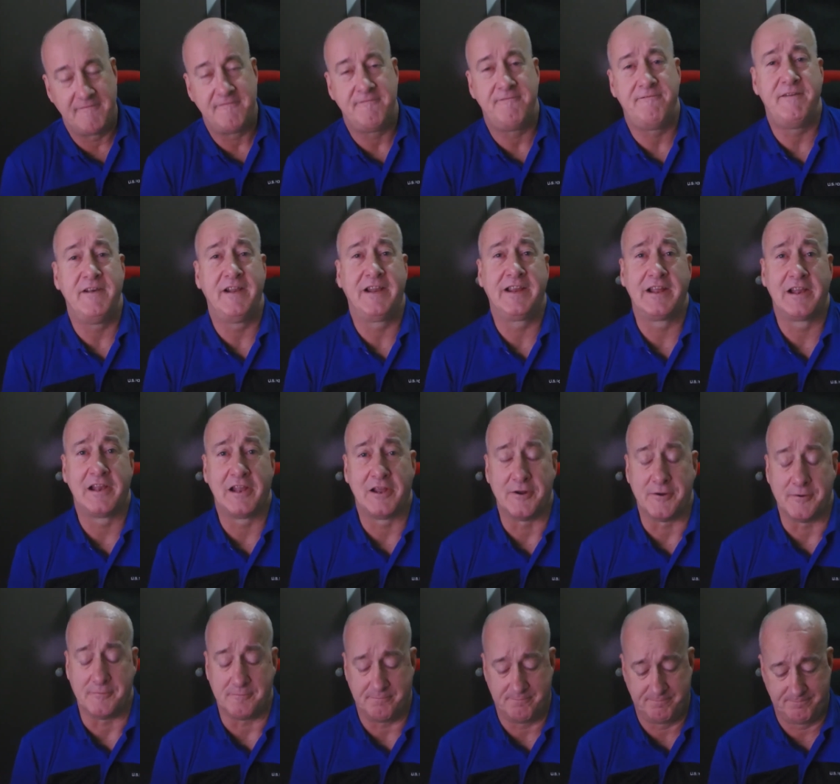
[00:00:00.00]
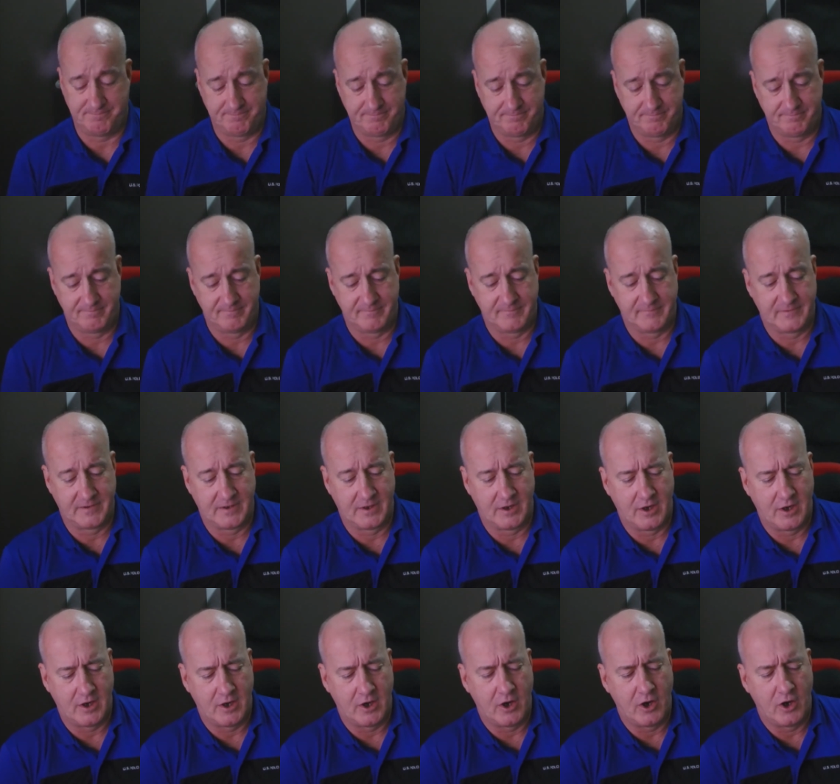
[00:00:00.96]
Feeling alone.
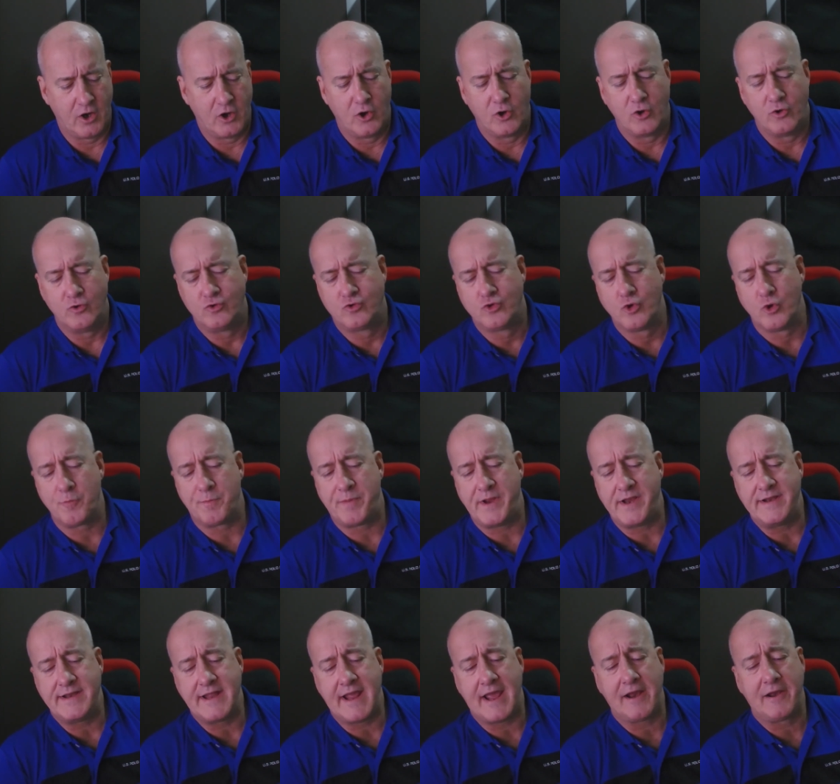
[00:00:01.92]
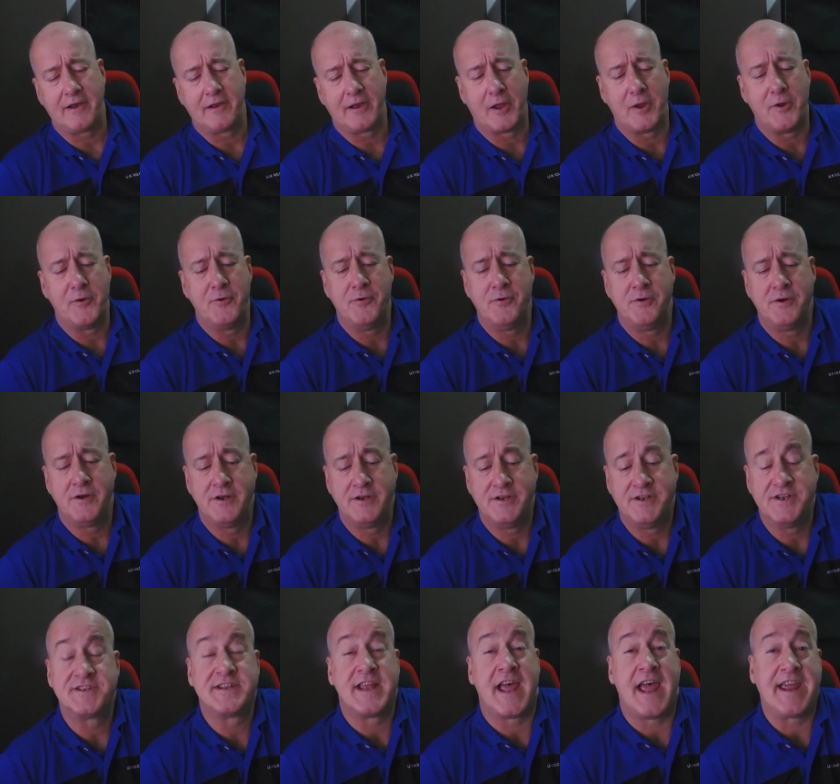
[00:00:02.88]
Drooping down low,
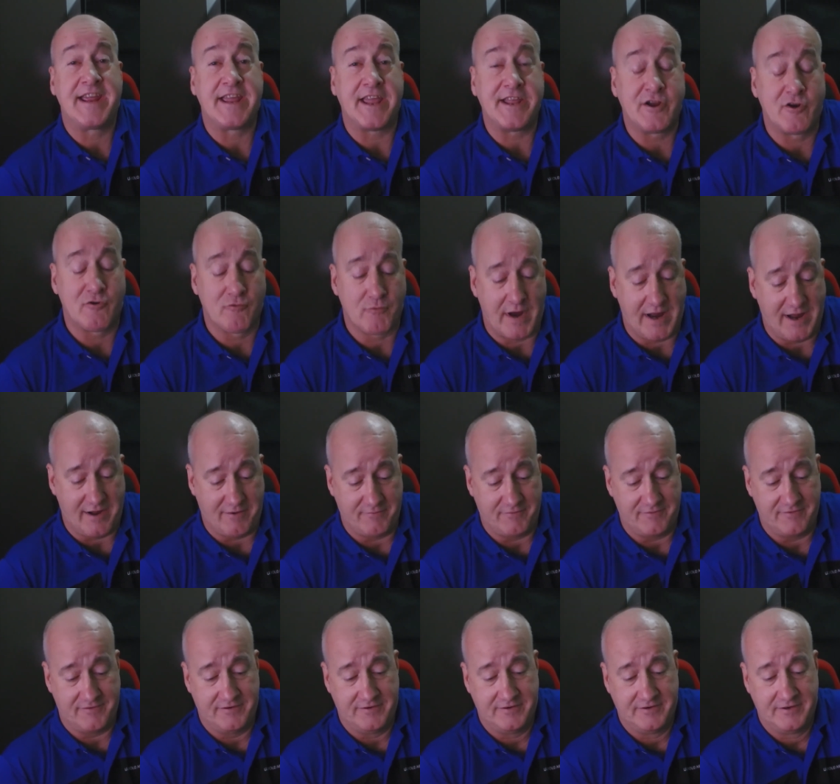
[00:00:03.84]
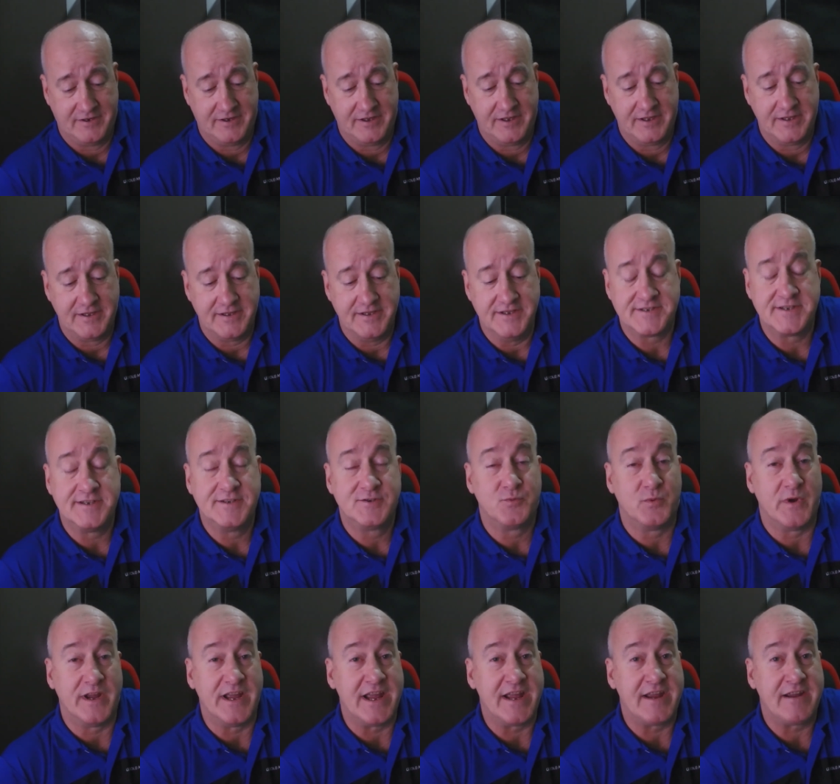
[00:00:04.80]
just hanging around. This
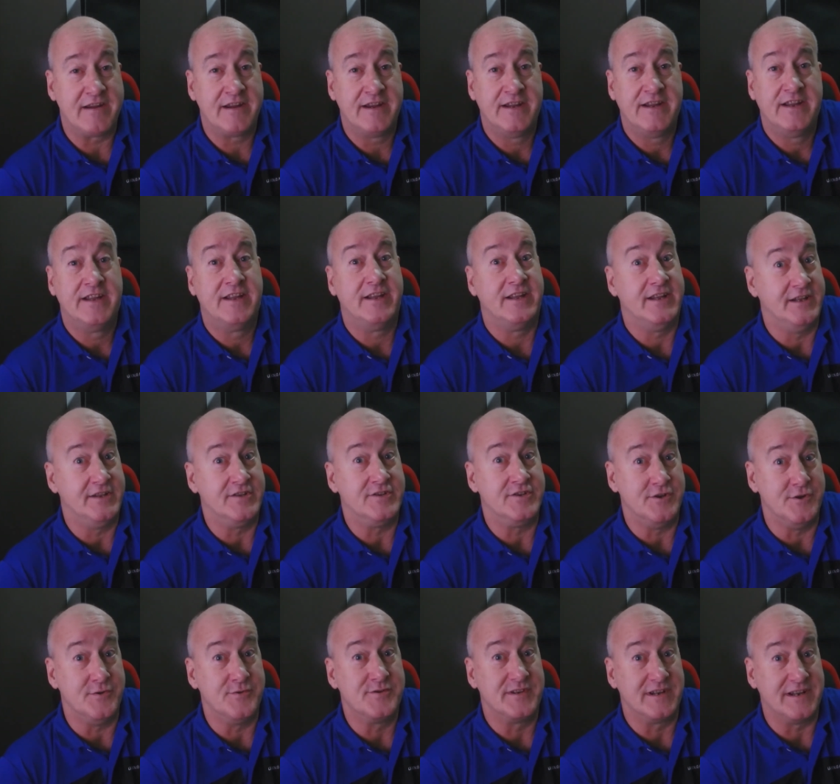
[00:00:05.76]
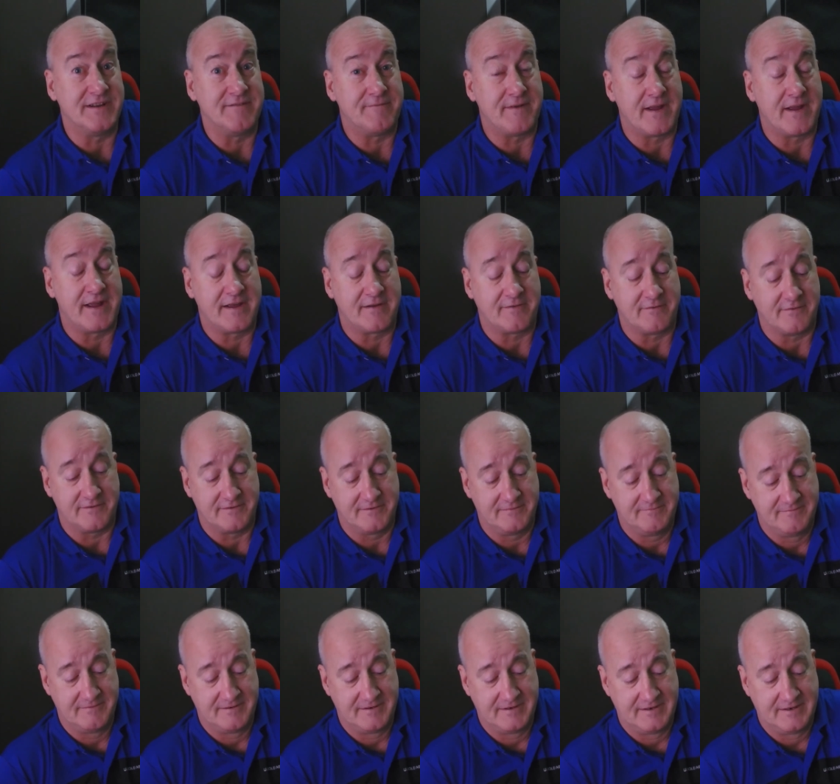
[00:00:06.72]
is where it's usually found.
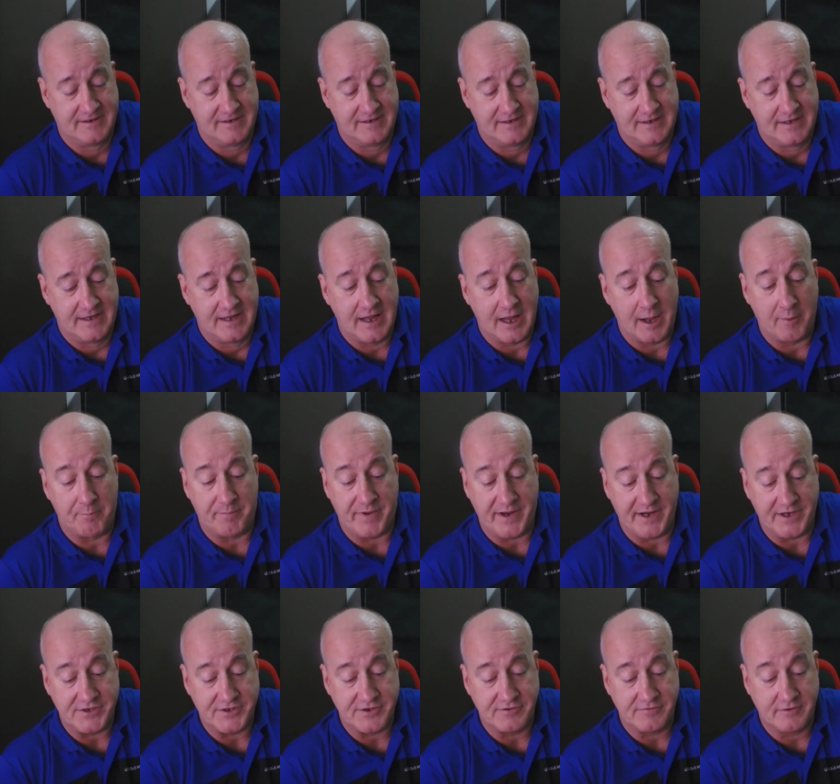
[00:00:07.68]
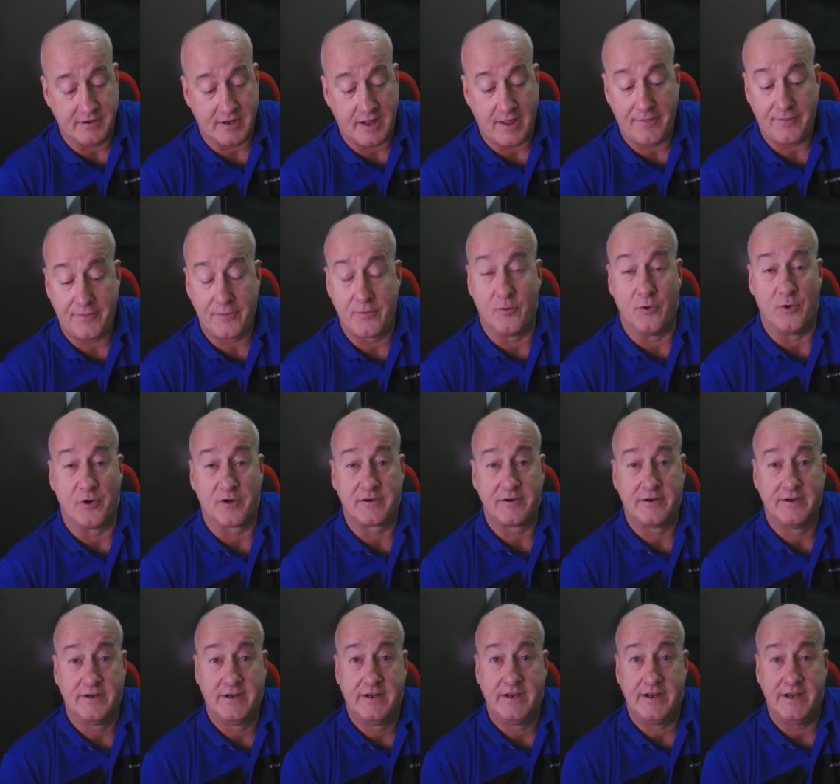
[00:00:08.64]
A picture, a thought,
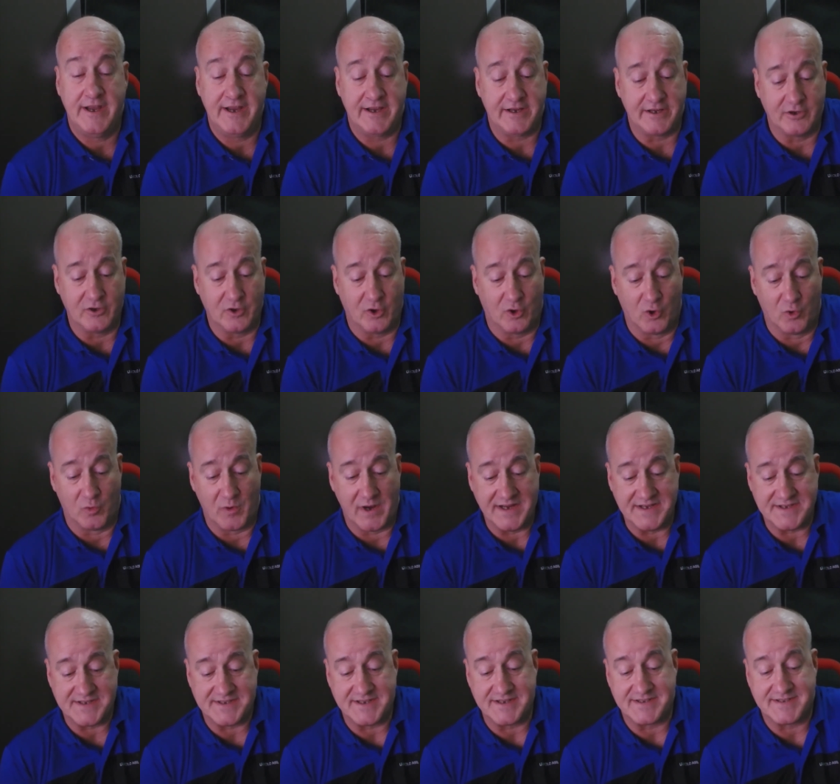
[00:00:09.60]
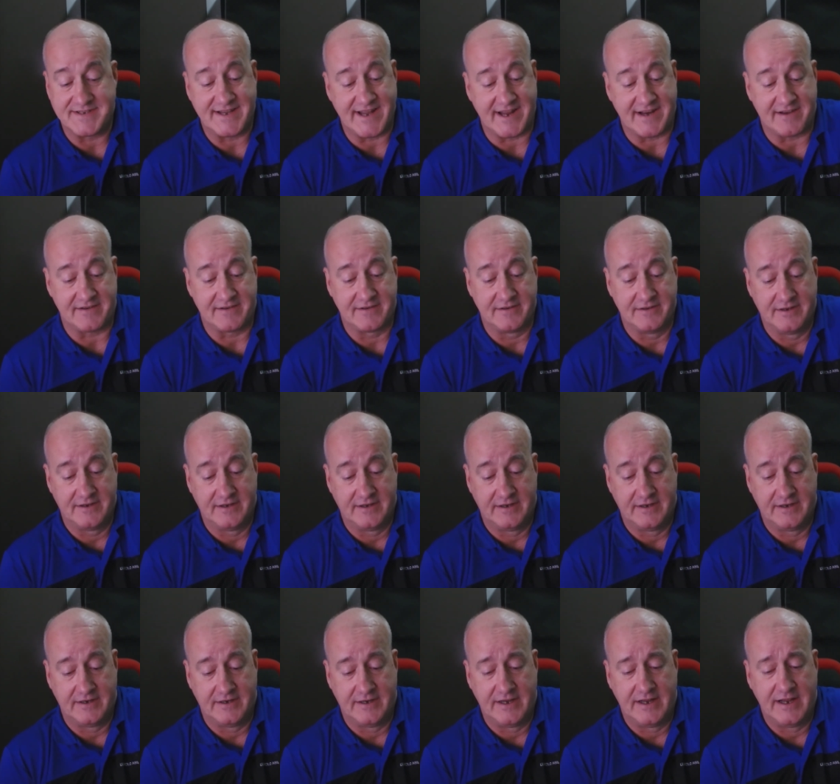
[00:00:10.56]
it can always detect.
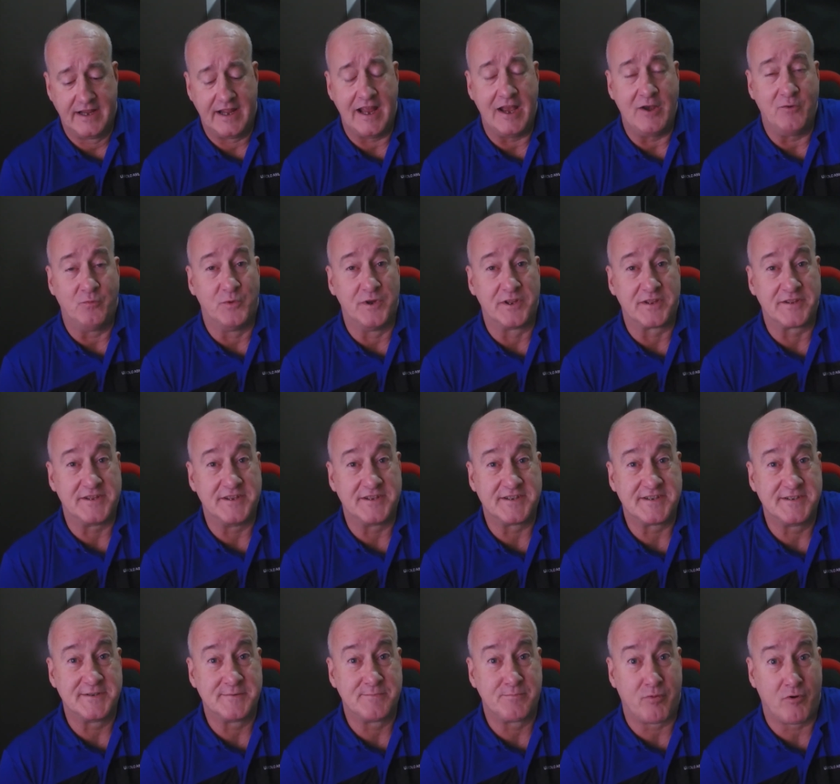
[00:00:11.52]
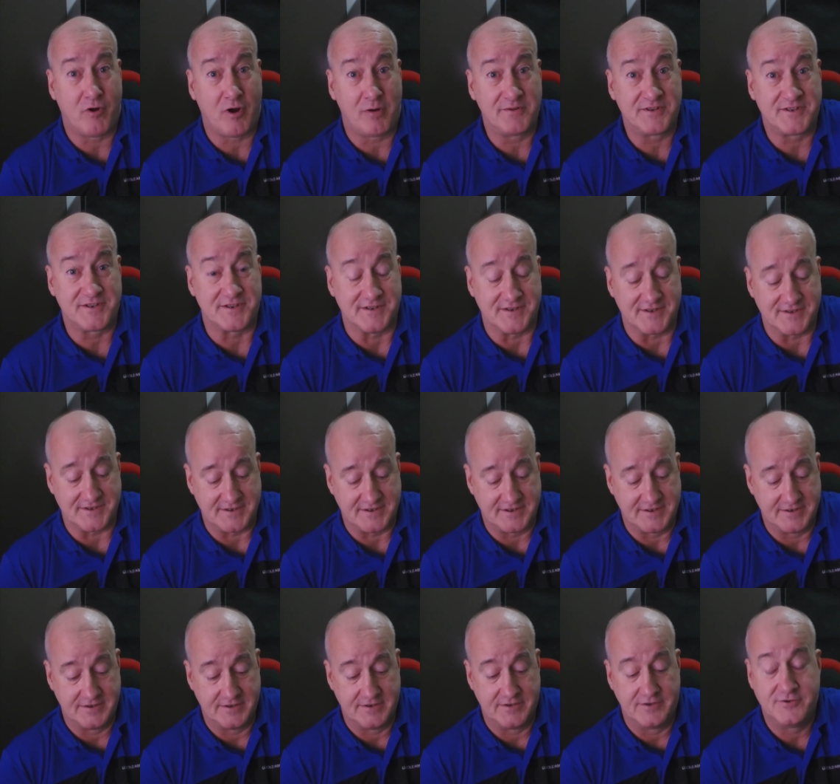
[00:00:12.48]
And with this is
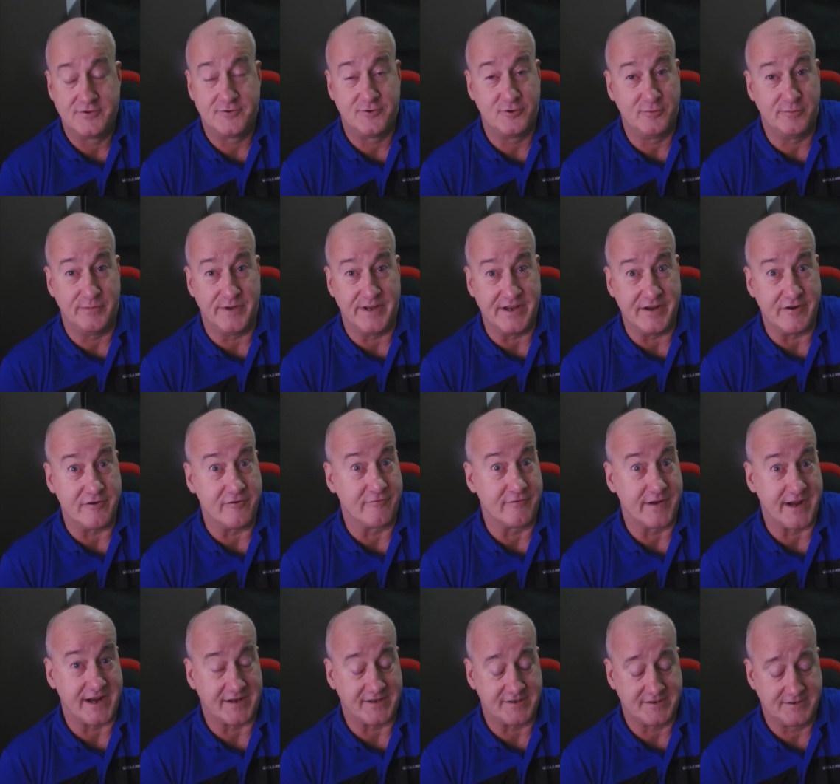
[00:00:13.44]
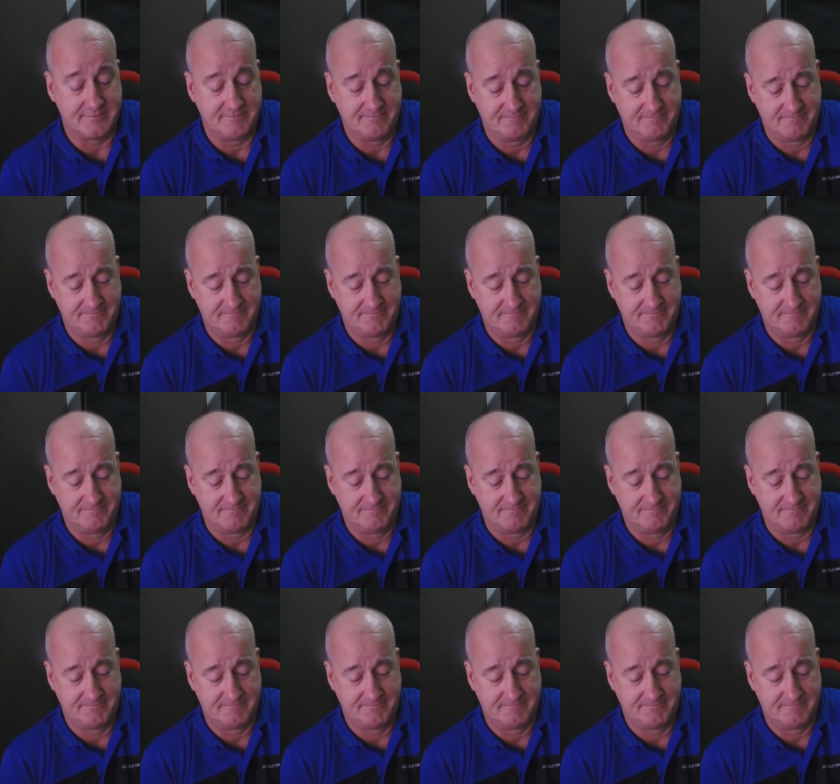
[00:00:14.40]
promises to be erect.